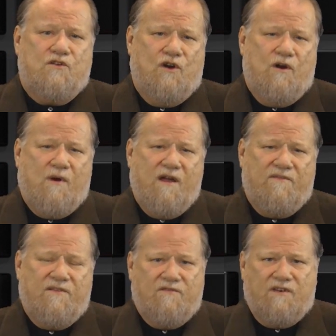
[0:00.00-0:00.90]
Jeremiah
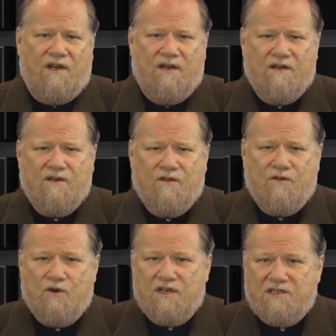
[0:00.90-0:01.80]

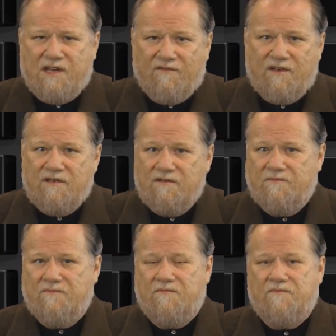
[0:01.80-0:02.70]
50:37.
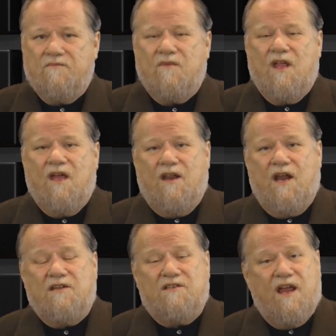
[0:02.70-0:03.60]
And
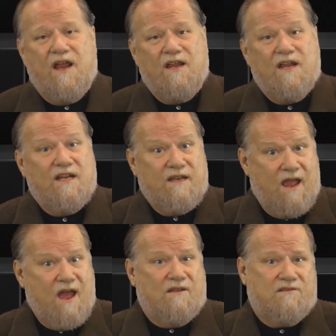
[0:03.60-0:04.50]
I say,
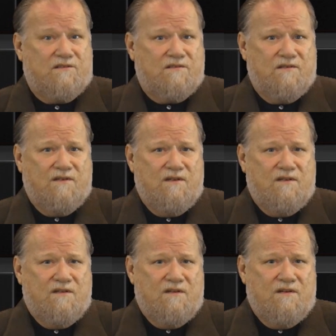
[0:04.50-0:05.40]
yes.
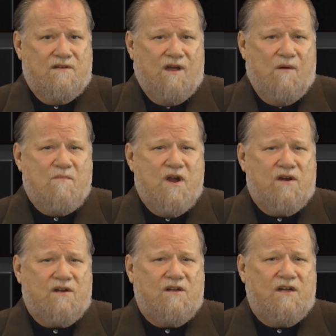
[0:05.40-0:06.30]

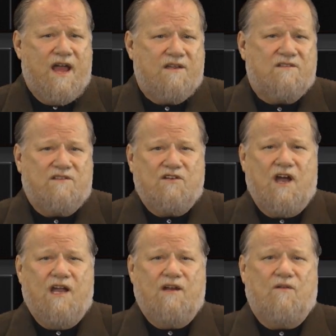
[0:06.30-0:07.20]
America has the
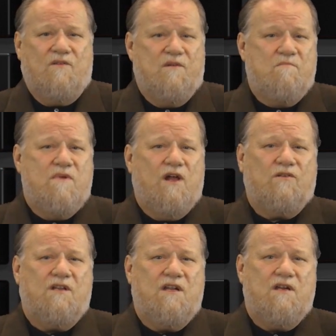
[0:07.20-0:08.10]
title, the
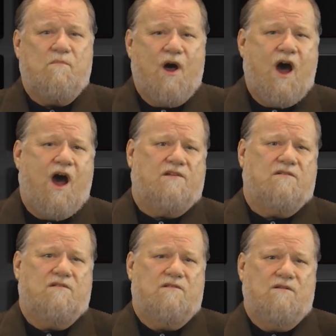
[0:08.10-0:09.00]
melting pot
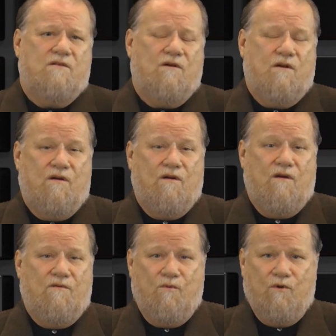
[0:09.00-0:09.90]

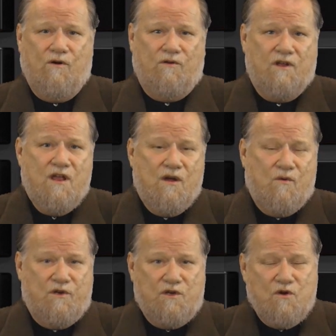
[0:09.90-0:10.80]
of the world.
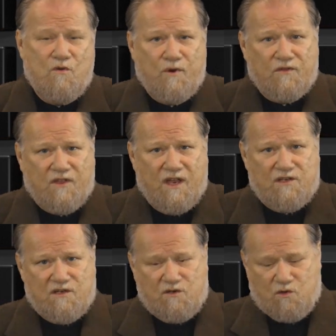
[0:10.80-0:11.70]
When you put
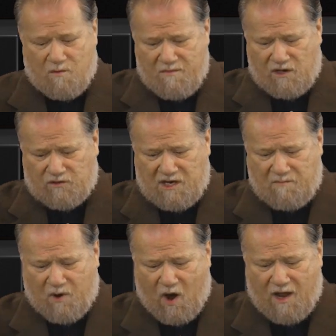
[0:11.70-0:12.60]
things into a
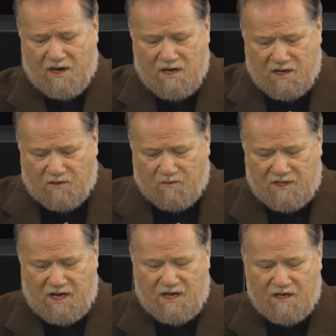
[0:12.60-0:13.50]
melting pot,
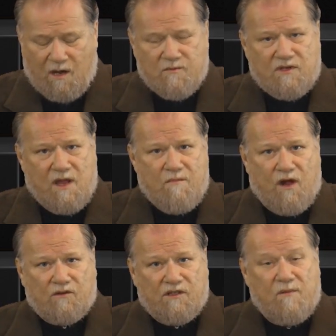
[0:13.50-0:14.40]
when the heat comes, they
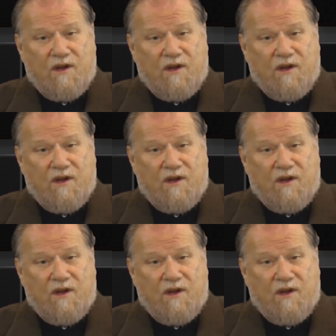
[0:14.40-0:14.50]
melt, they